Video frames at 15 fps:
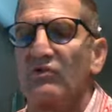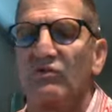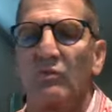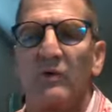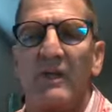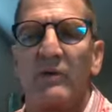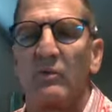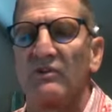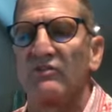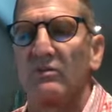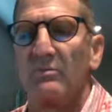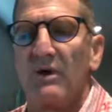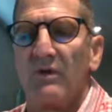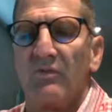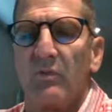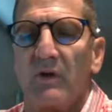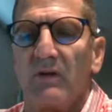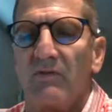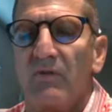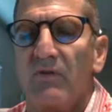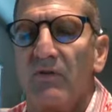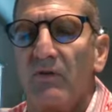a week, once a month,
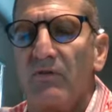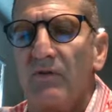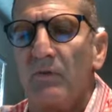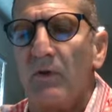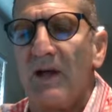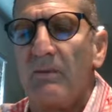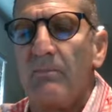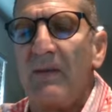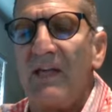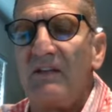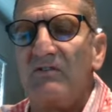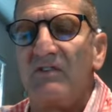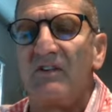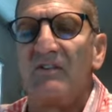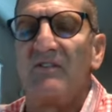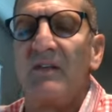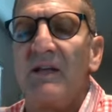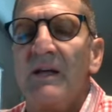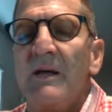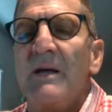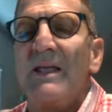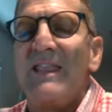whatever the right pace is,
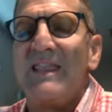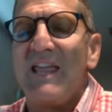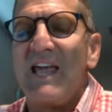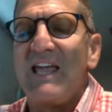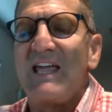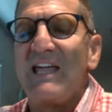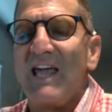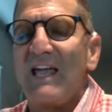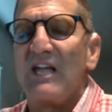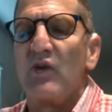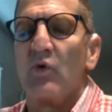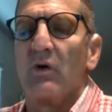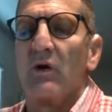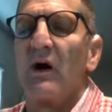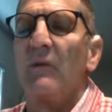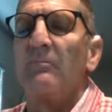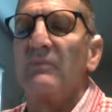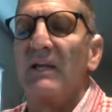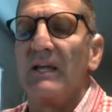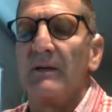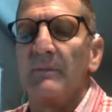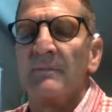they get your
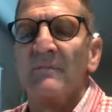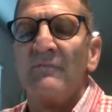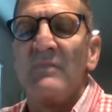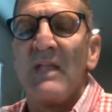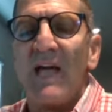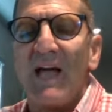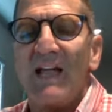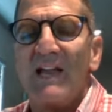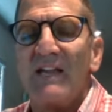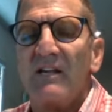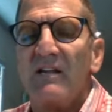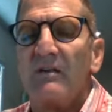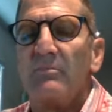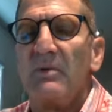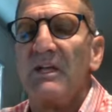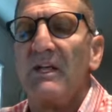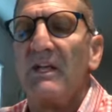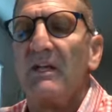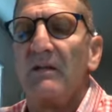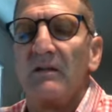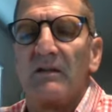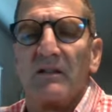update. And it can
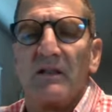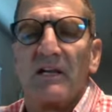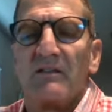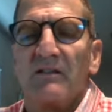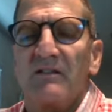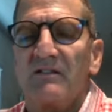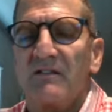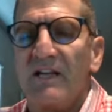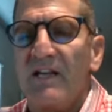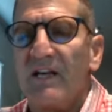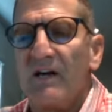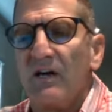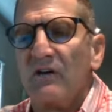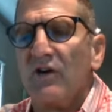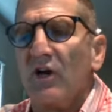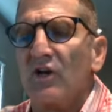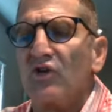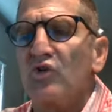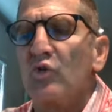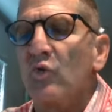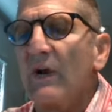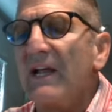be like, let's say, a
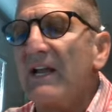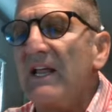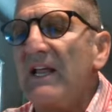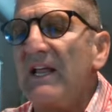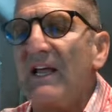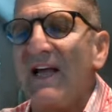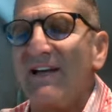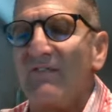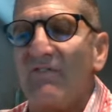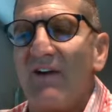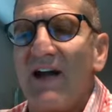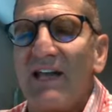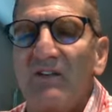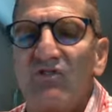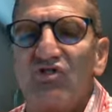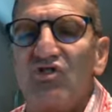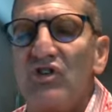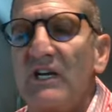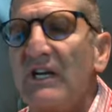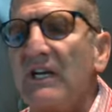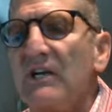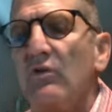trading advice
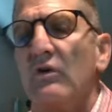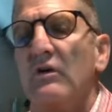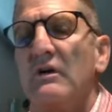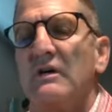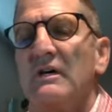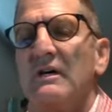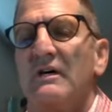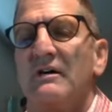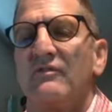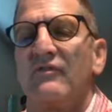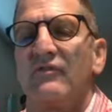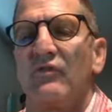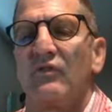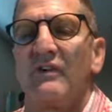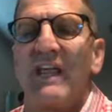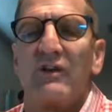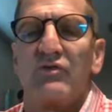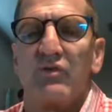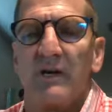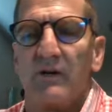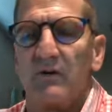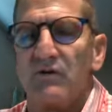sheet for day
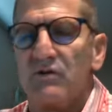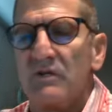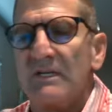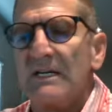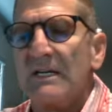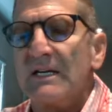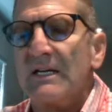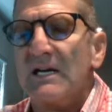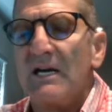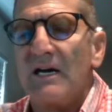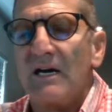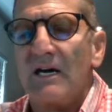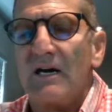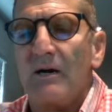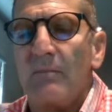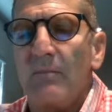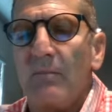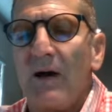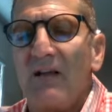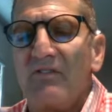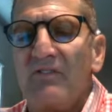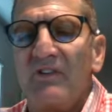traders.
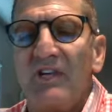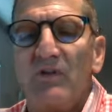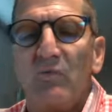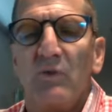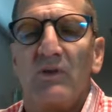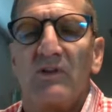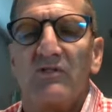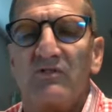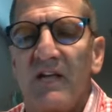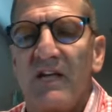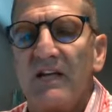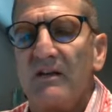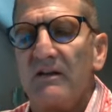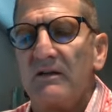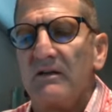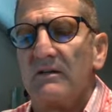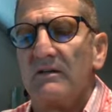I've seen real estate